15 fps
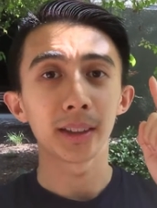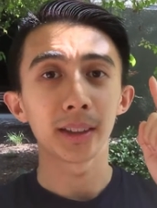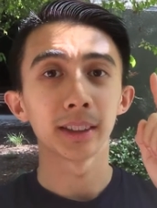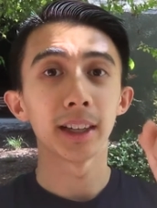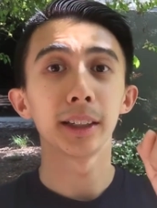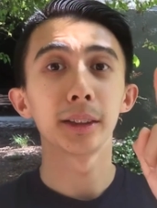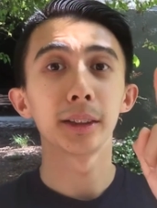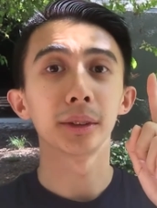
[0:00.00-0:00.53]

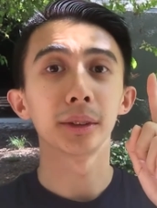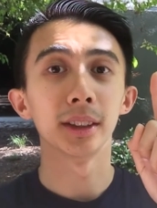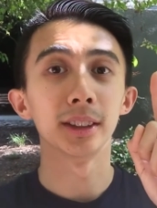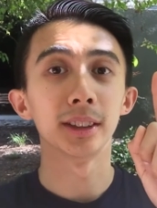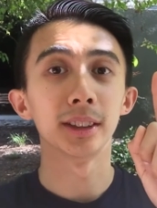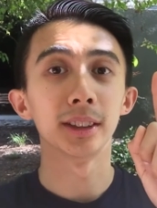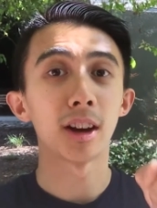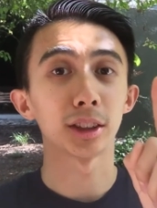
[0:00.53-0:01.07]
getting
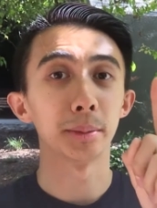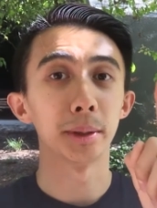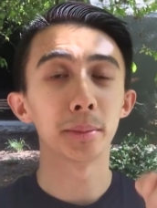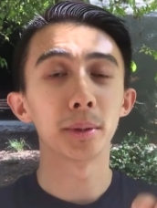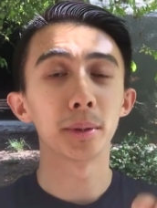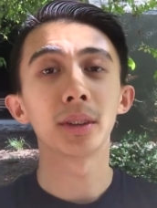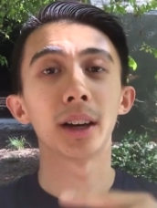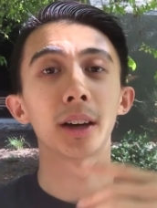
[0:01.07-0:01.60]
is toxic
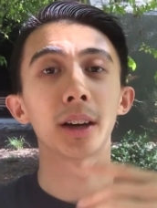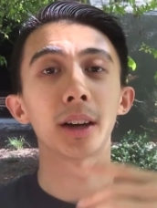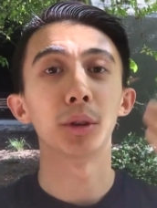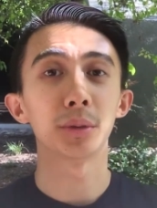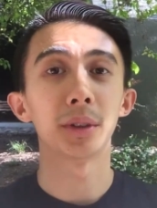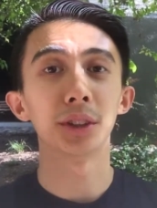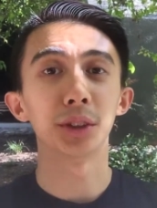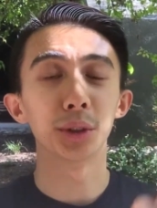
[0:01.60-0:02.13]
people, and
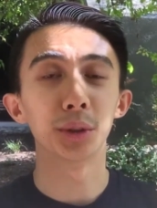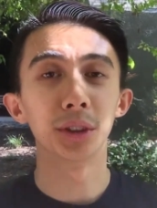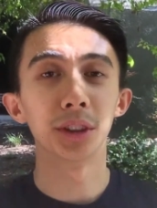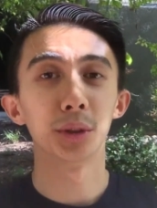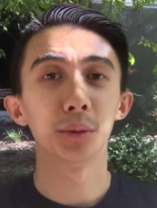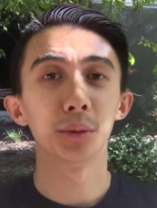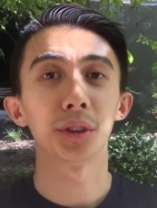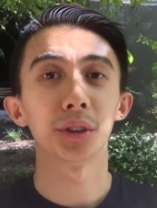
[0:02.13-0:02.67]
what you want to do
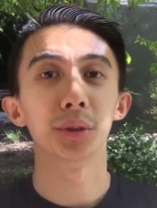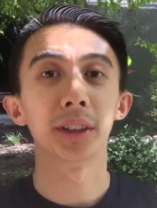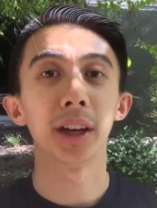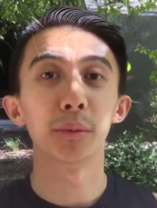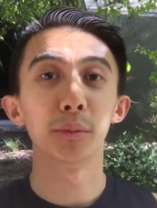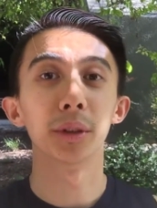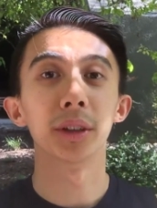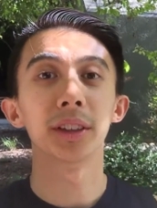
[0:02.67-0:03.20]
is you want to
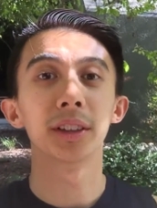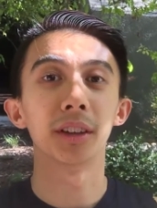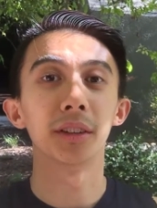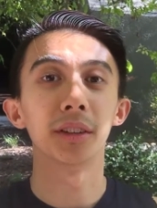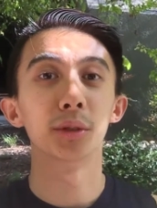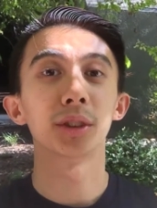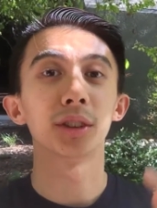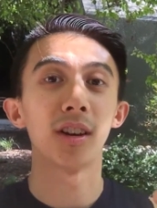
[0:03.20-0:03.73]
get rid
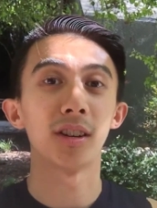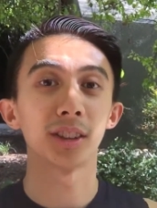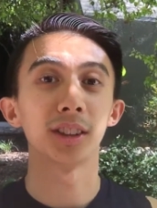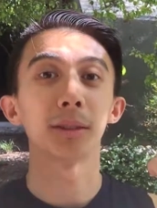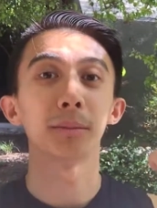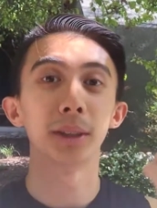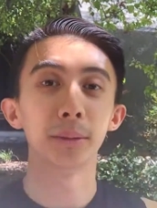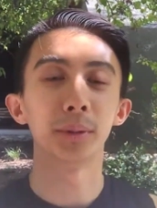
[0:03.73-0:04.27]
of those
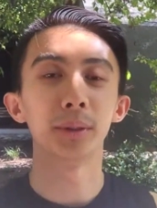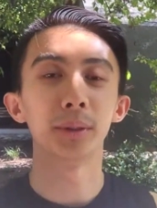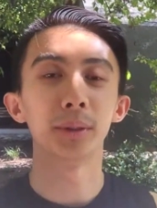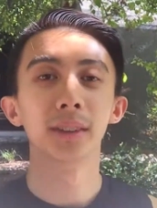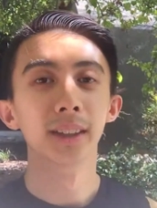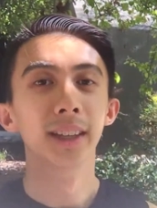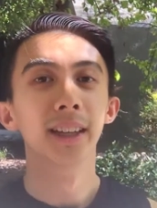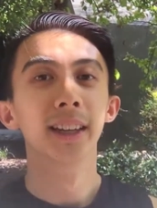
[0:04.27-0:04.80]
toxic people.
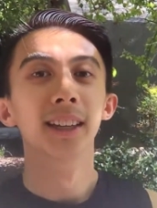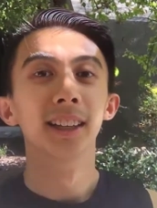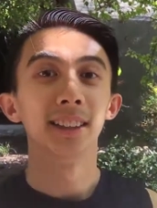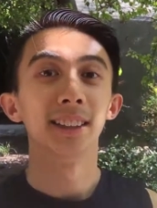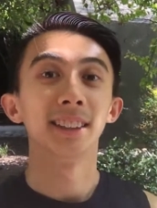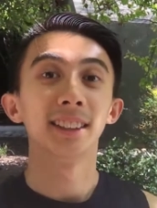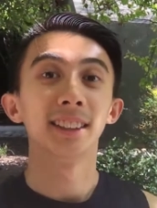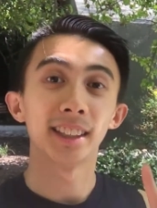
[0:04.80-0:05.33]

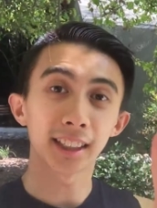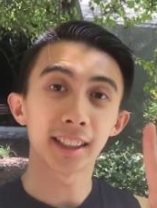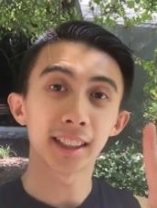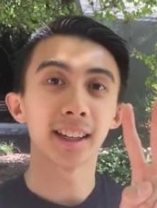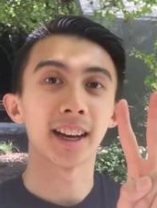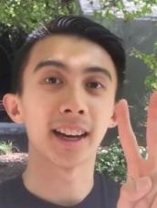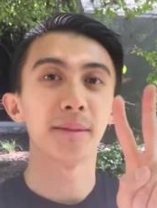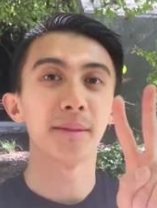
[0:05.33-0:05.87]
The
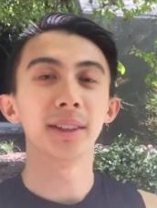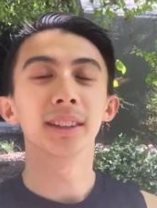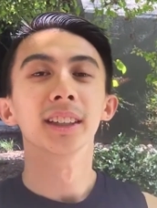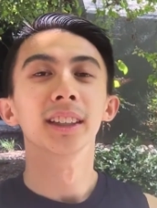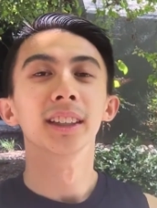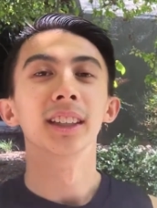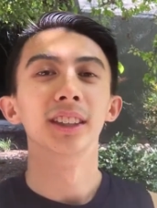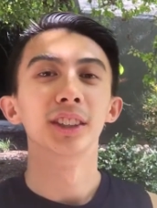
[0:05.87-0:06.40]
second habit
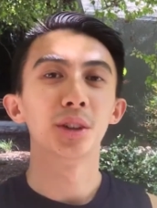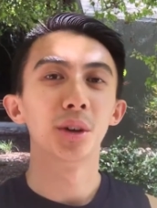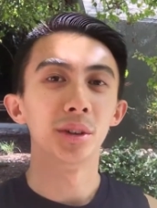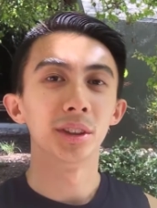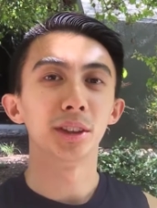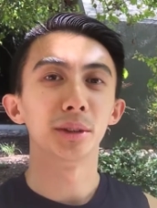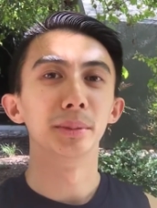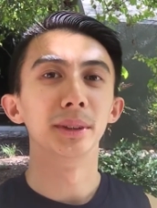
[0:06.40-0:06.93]
is
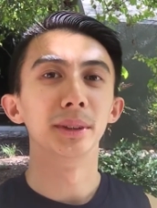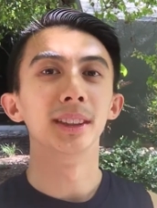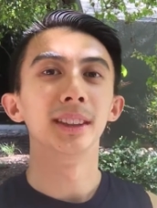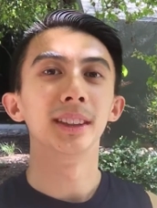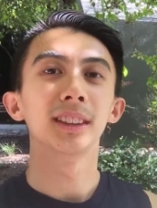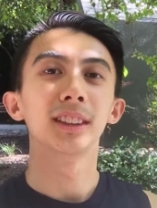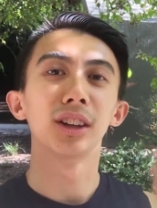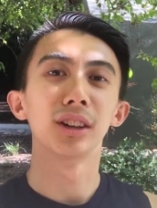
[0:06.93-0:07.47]
going to
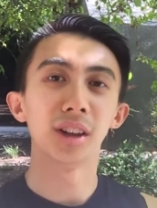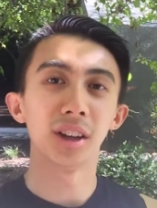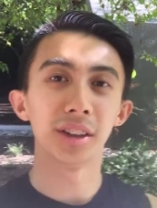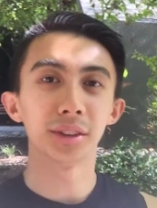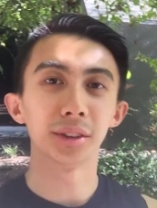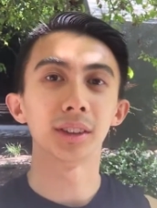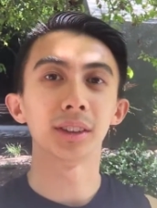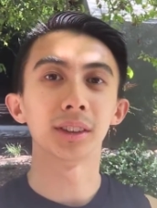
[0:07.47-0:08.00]
be
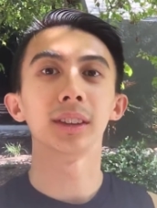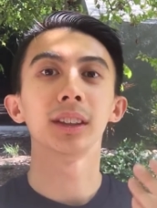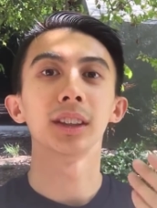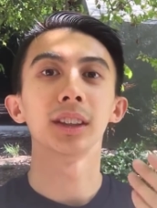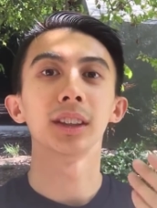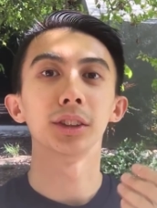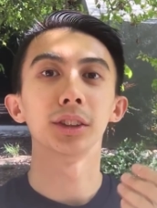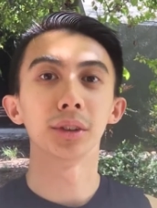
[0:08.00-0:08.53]
cluttering
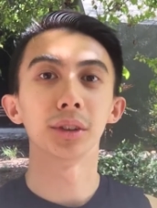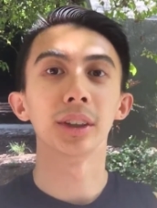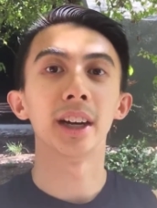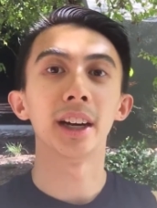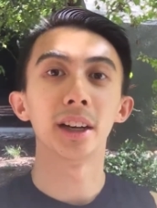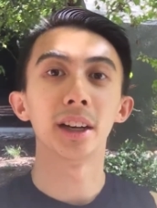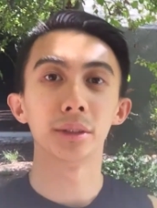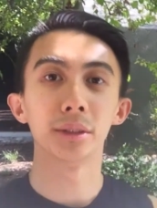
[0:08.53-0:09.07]
your
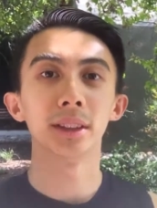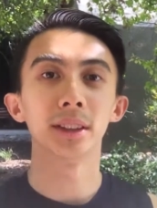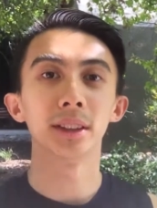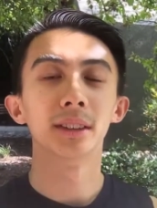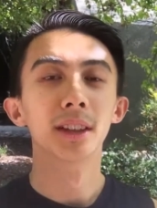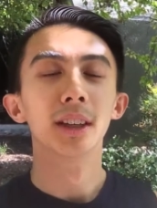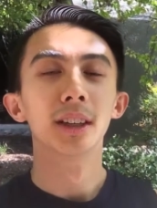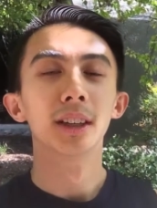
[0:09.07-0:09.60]
area.
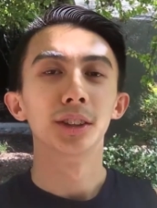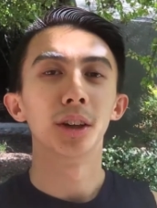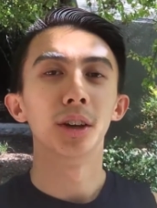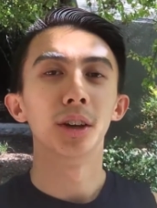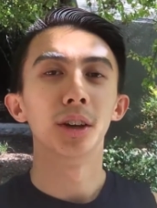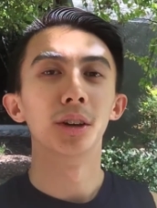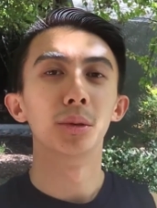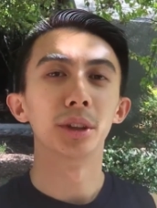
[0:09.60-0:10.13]

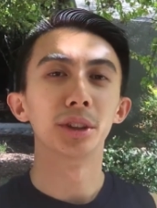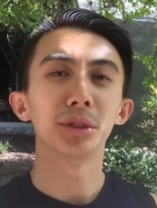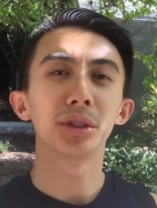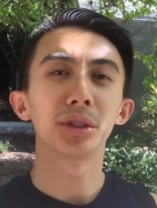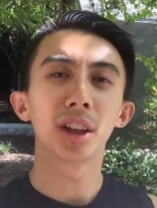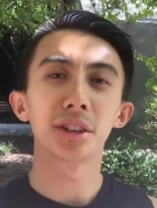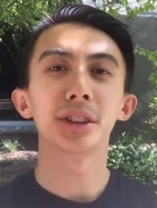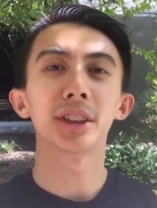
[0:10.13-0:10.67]
So when you
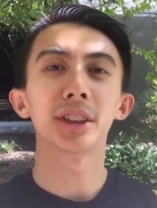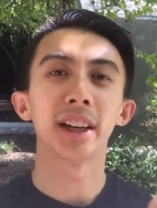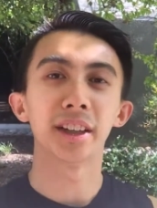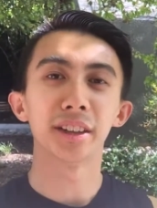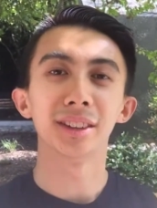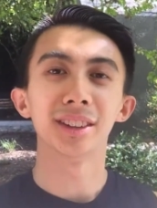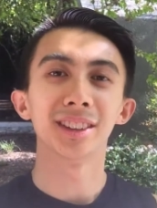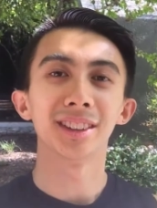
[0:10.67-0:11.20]
clutter your
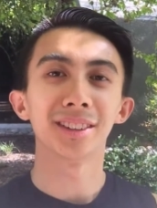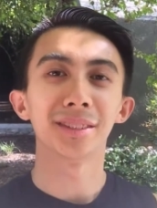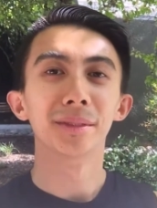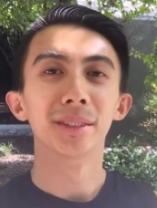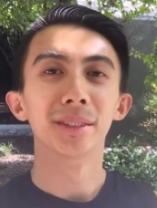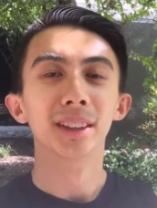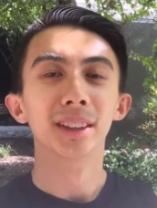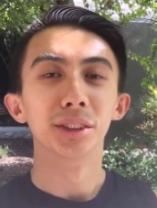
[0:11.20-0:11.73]
area,
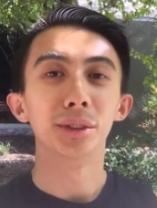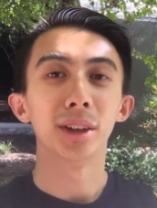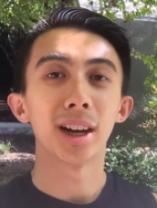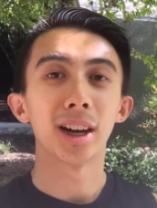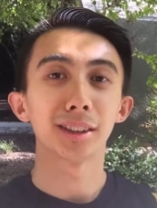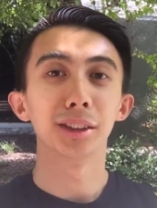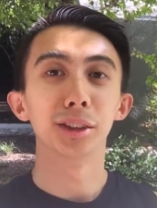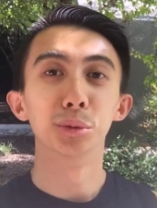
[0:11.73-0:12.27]
you
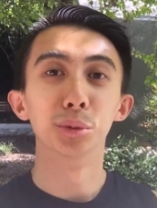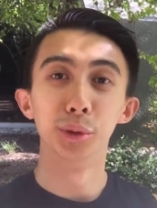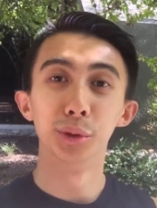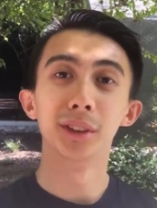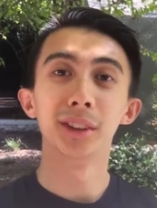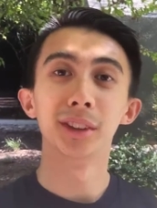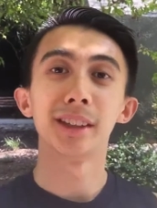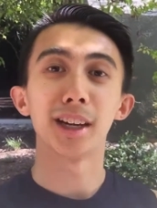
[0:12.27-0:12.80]
actually
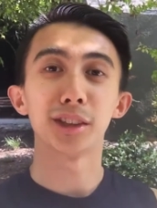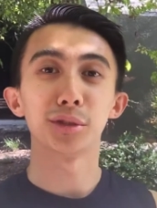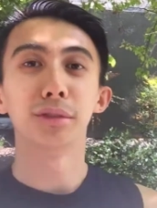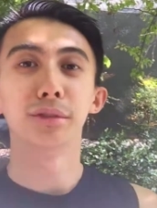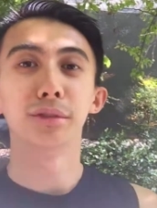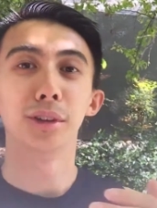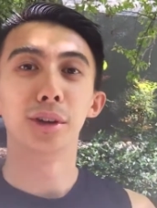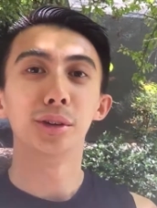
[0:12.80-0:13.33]
ruin the natural
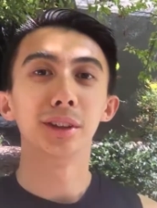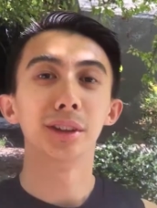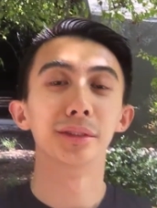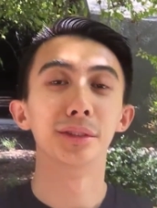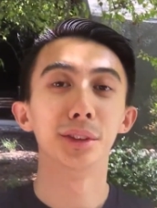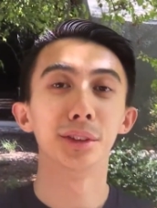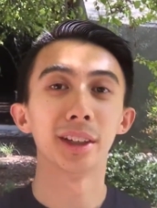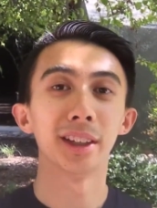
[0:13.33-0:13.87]
flow
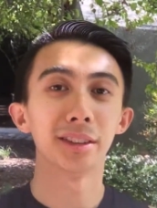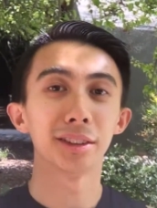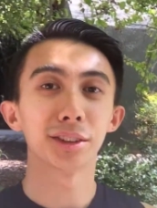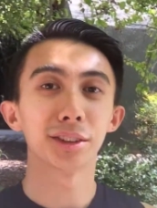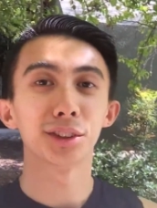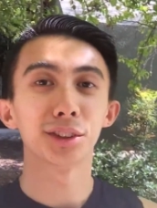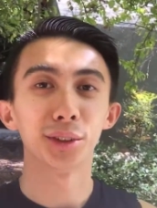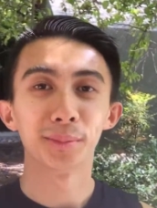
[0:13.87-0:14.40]
of your area.
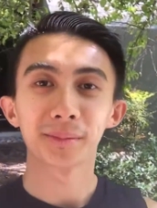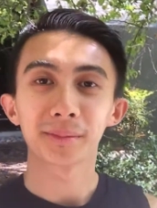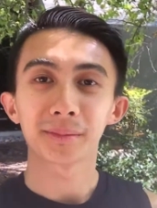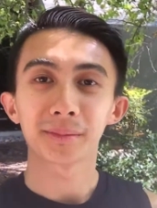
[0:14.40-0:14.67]
So